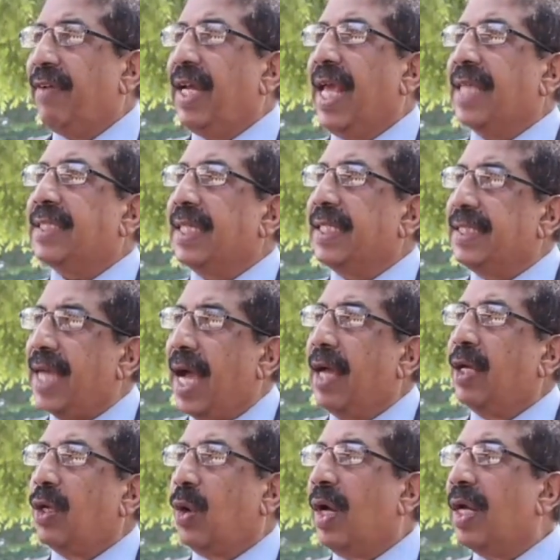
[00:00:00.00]
Even as a
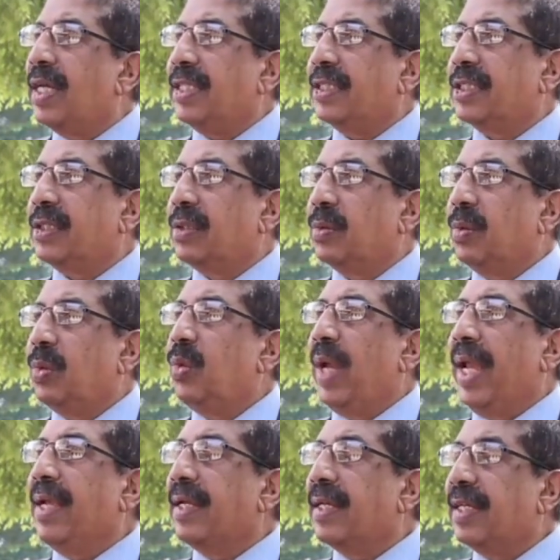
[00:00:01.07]
young royalist
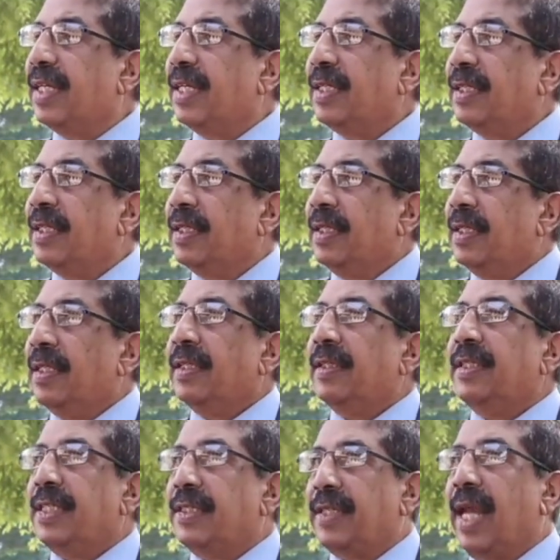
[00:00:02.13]
who entered
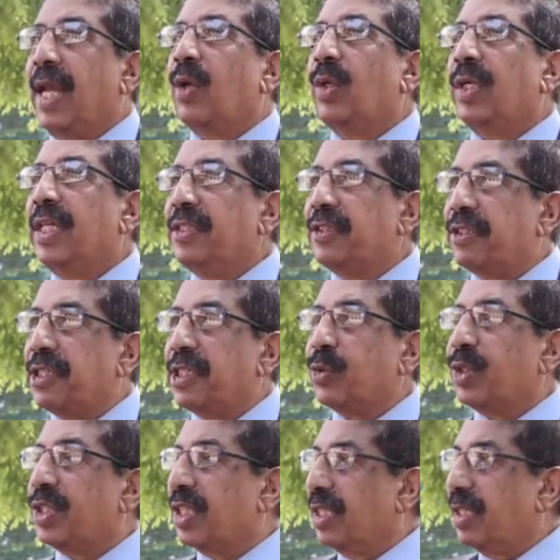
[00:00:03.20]
this hallowed
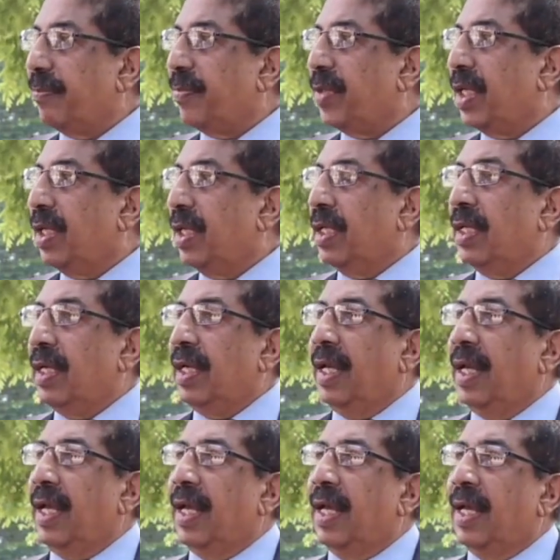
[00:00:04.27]
institution,
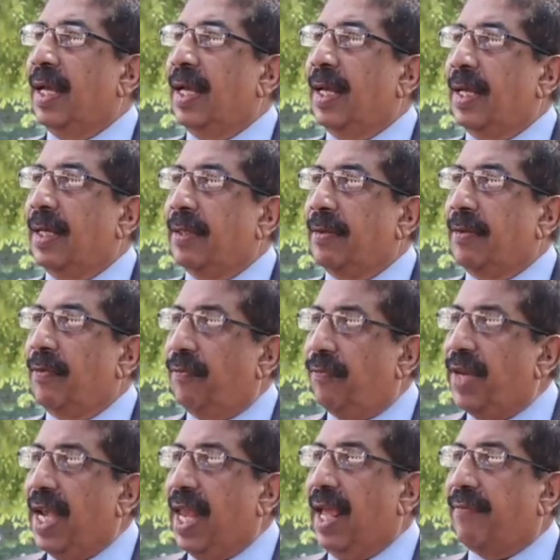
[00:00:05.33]

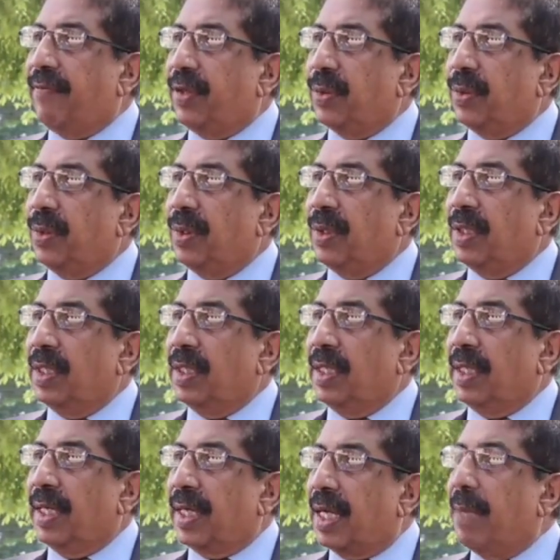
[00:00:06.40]
they have to
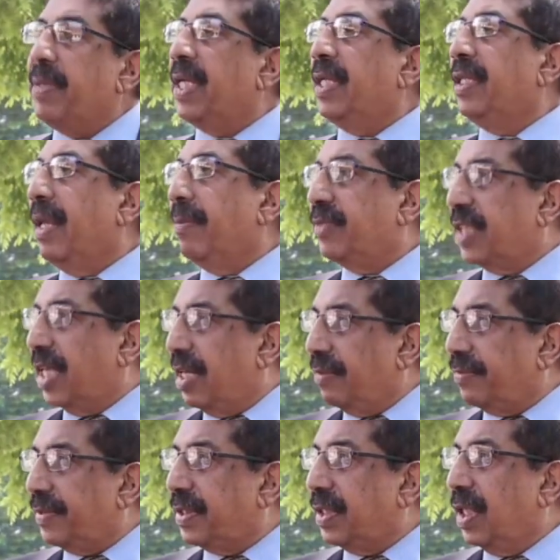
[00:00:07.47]
commit
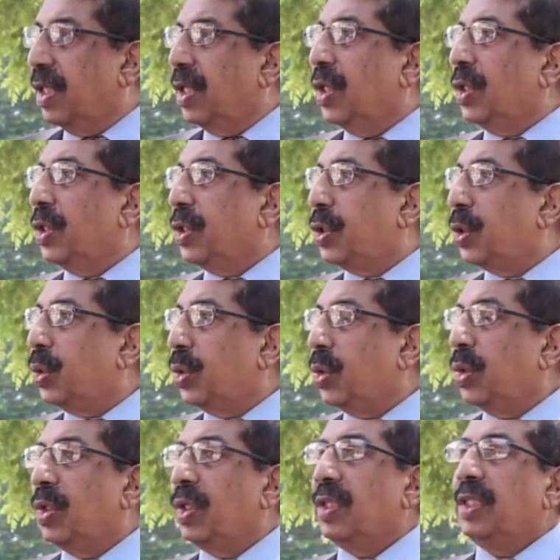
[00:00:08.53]
themselves
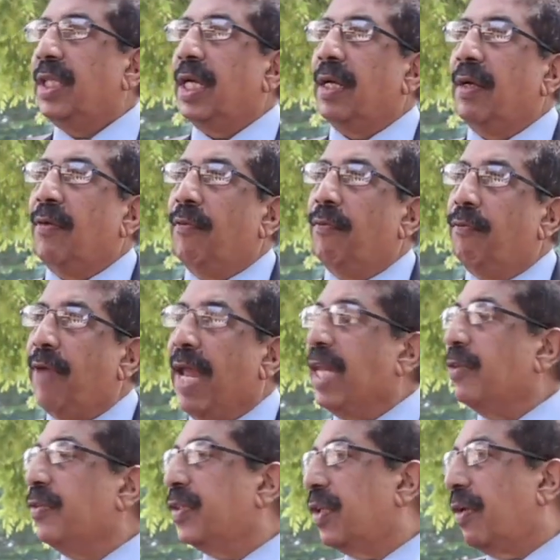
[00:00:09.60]
to the
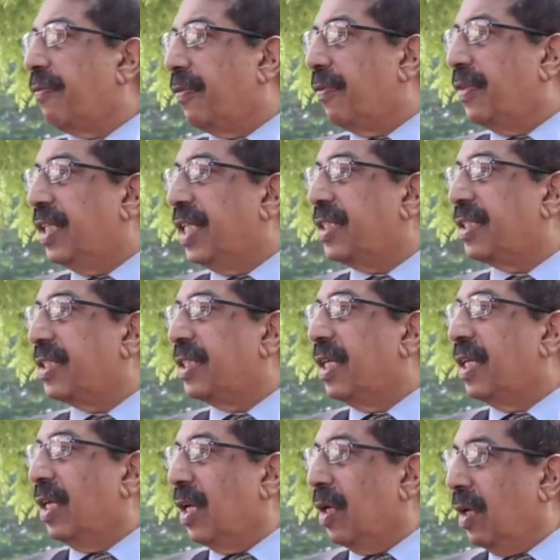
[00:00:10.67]
values of
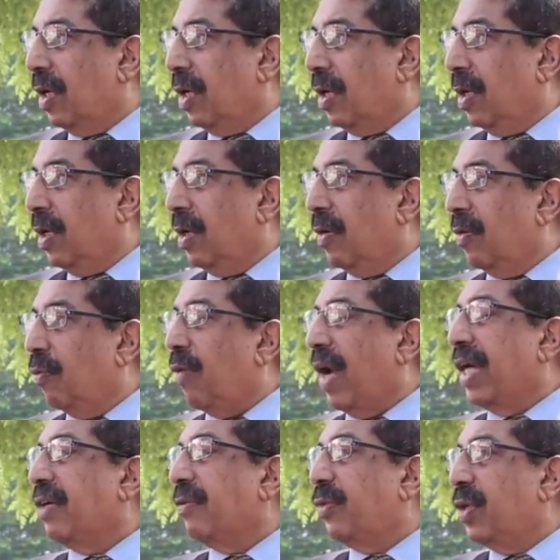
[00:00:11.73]
this
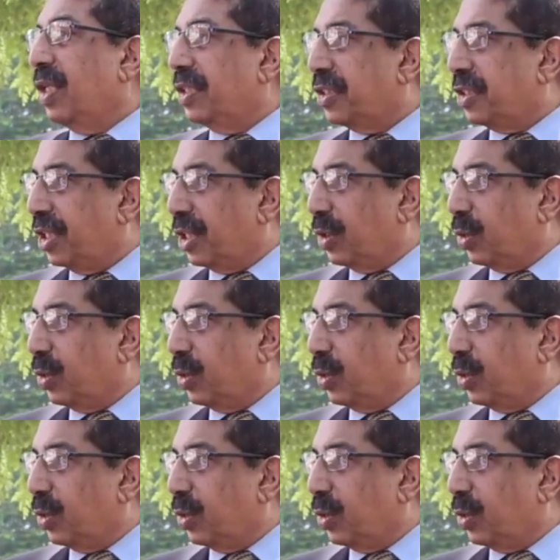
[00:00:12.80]
wonderful